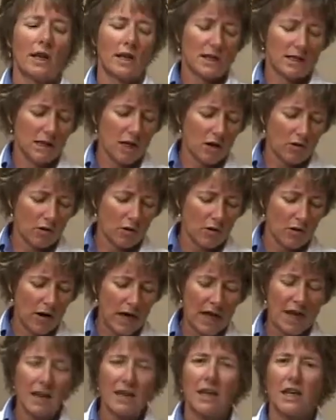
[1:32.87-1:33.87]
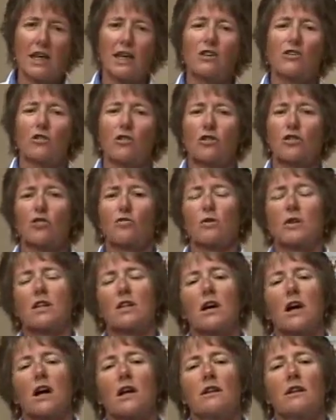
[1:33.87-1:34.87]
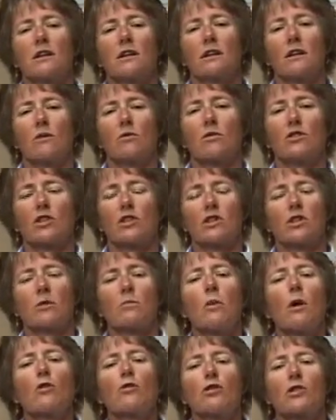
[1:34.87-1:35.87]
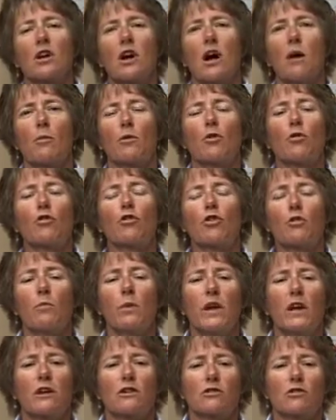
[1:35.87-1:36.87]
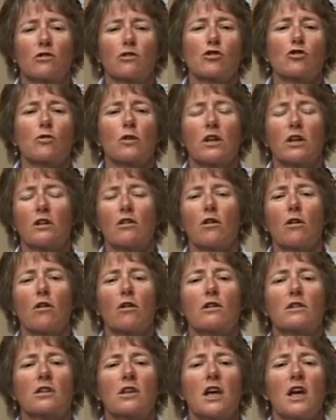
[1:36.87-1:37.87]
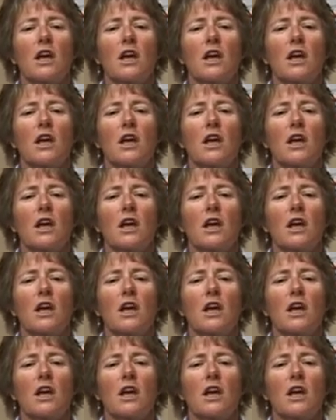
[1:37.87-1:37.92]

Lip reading: Let's say Crew had a knee surgery done, which is the most common orthopedic surgery in dogs.